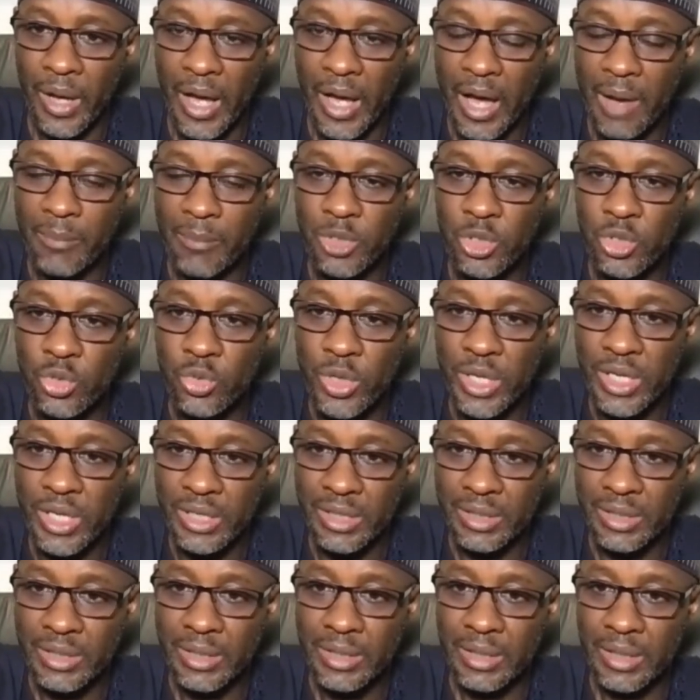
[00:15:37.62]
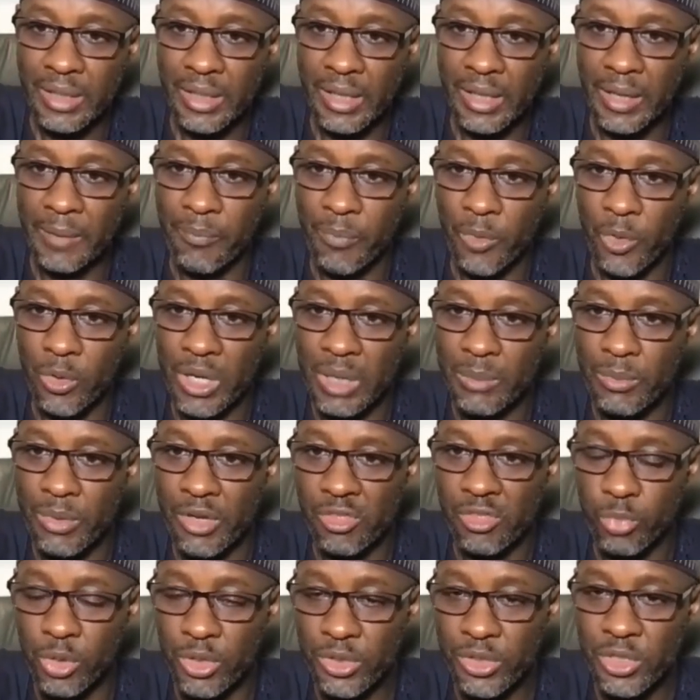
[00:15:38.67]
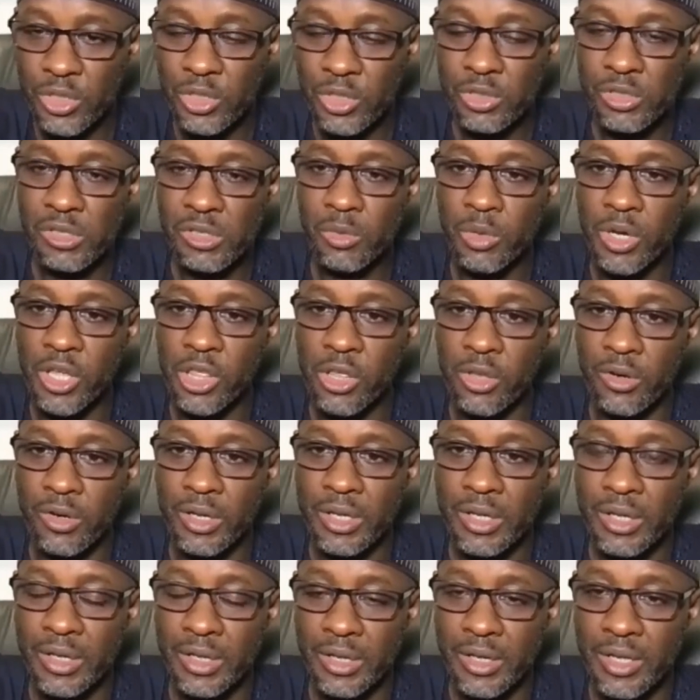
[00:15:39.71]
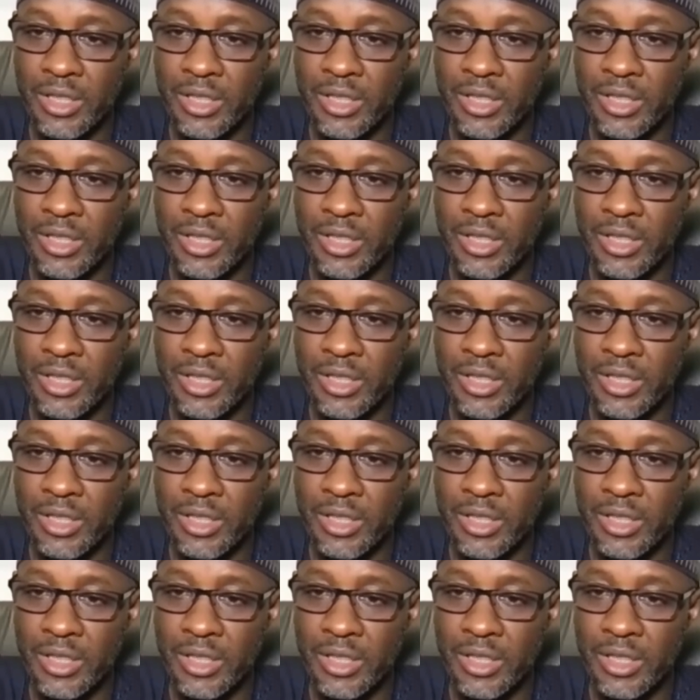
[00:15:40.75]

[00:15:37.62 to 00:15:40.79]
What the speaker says: I'm doing, or I'm responding to your question,